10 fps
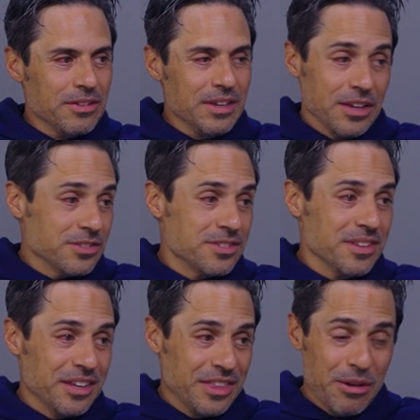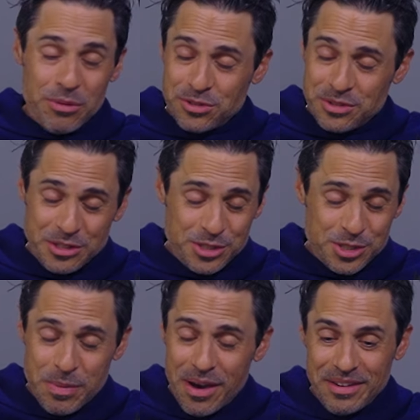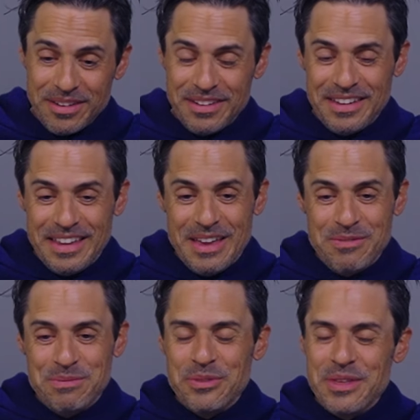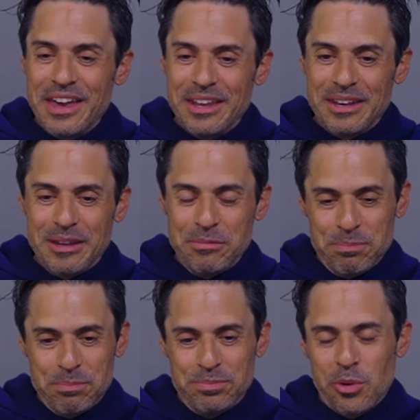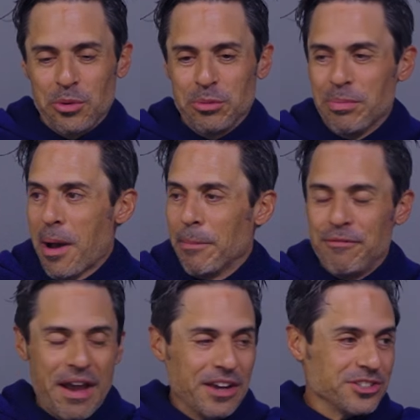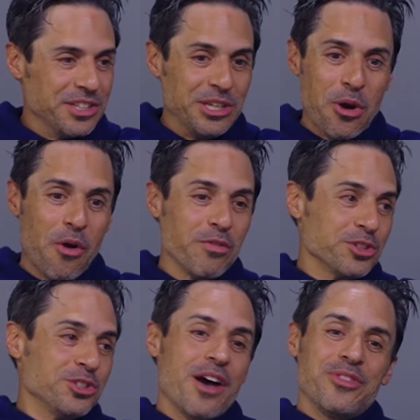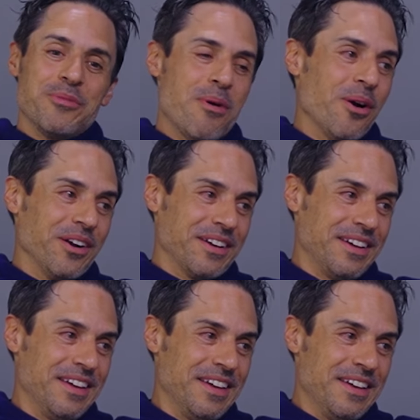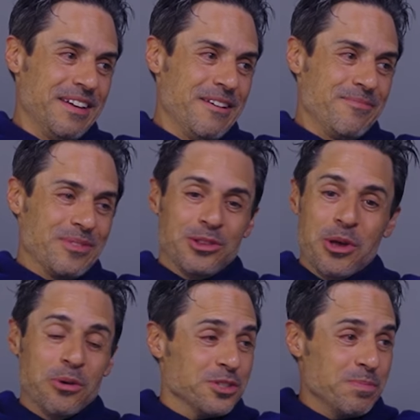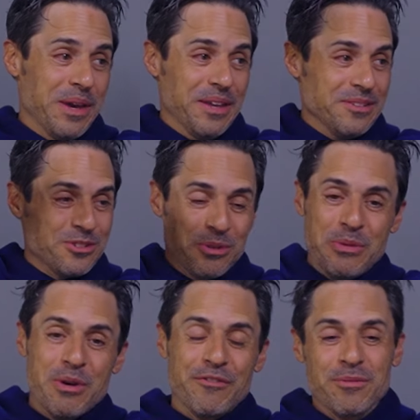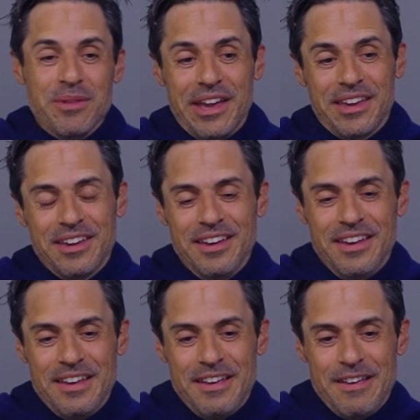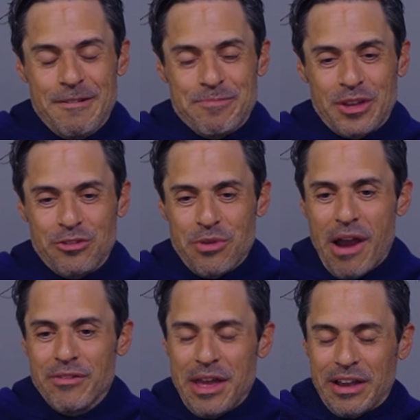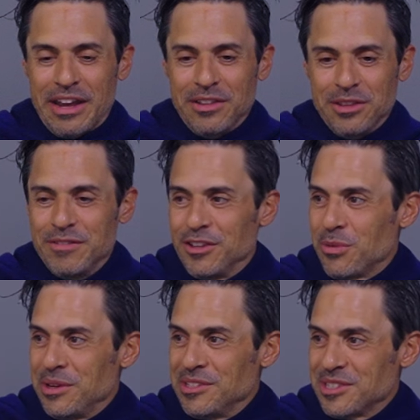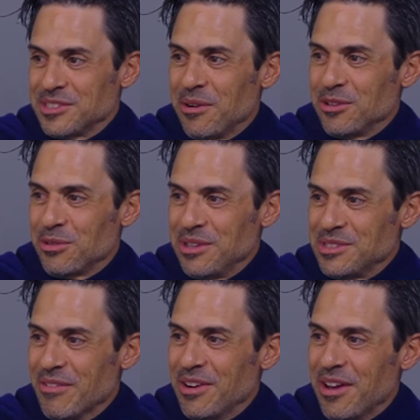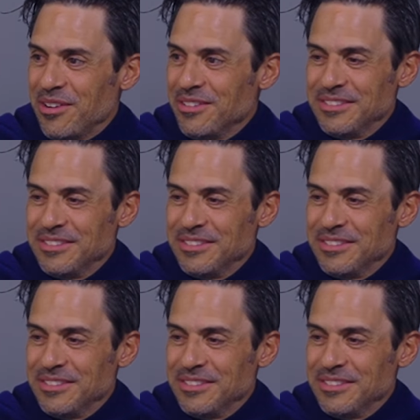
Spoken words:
yes, like they spun. But then in total Bob fashion, he overshot the mark, low spin. So he went from like a driver that kind of lived at 2,600, 2,700